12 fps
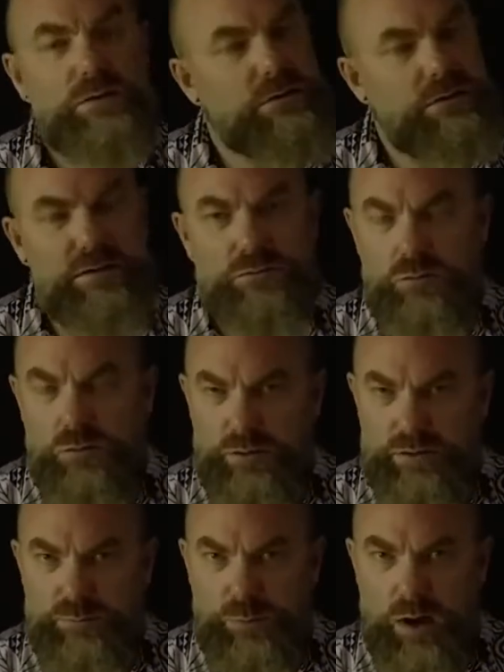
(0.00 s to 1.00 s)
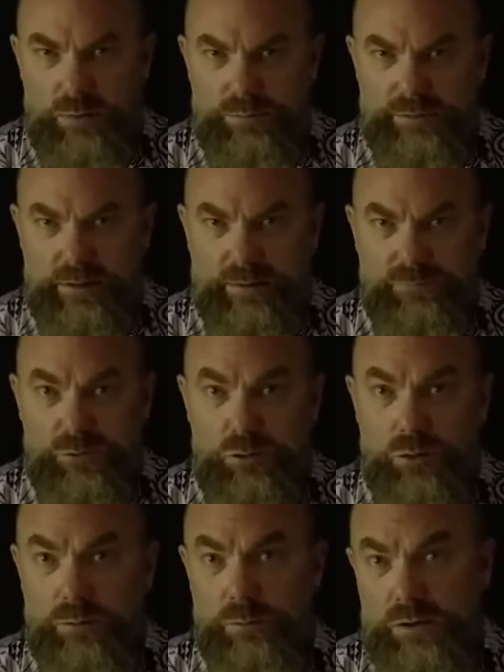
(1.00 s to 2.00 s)
this recording is probably not for you.
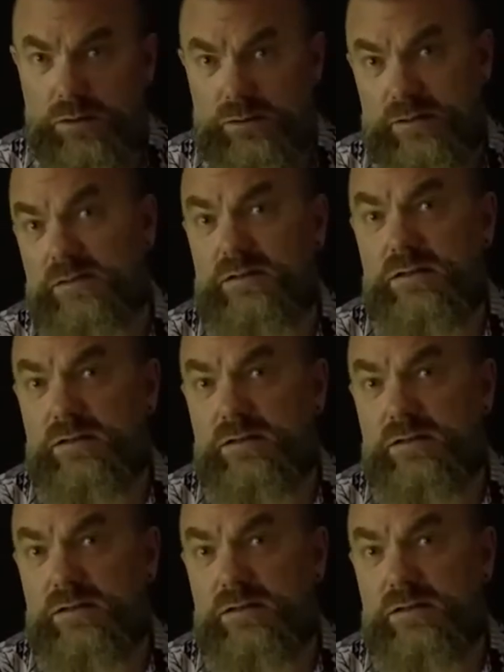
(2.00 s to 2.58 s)
I'm going to list